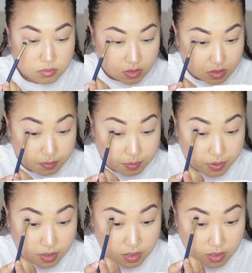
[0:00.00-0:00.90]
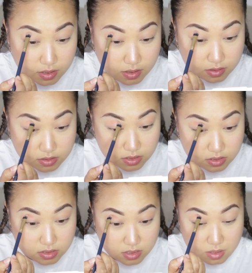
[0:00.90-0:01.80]
Just put it
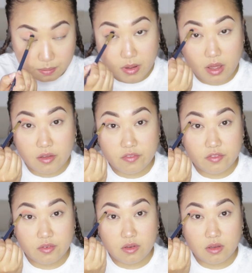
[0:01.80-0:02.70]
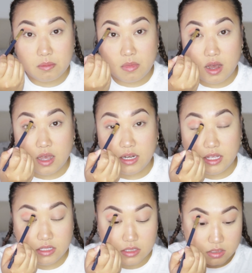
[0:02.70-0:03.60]
just above my
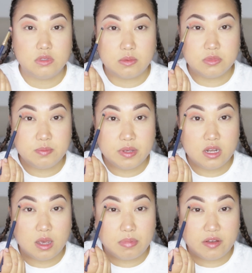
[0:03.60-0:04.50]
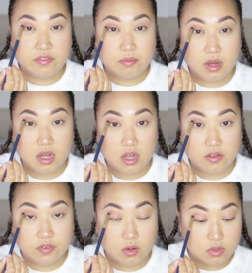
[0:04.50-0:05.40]
eyelid. I'm just putting it above my eye
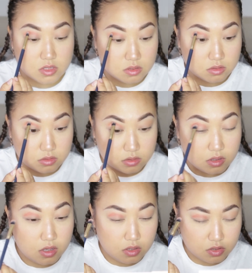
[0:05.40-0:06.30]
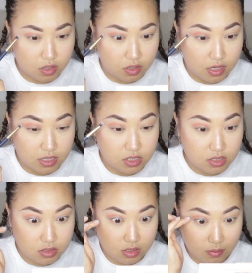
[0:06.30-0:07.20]
fold. So as you
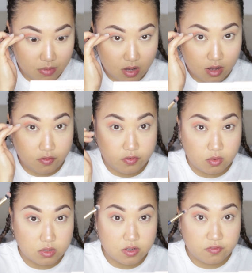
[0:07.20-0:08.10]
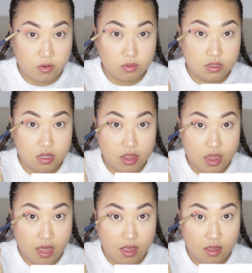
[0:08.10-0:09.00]
can see, my eye folds
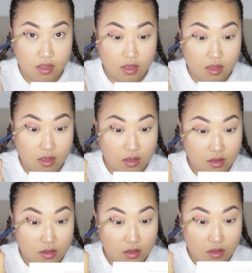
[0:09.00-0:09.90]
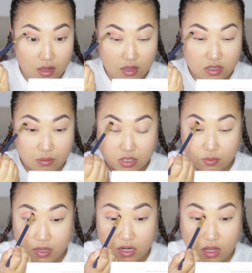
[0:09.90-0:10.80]
there. So I'm
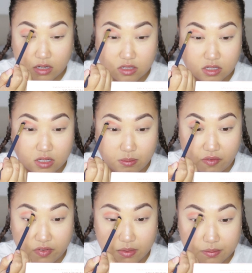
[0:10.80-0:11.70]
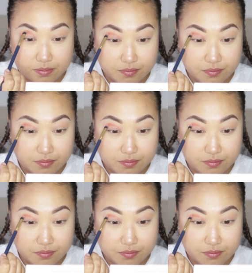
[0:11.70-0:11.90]
just putting it just above it.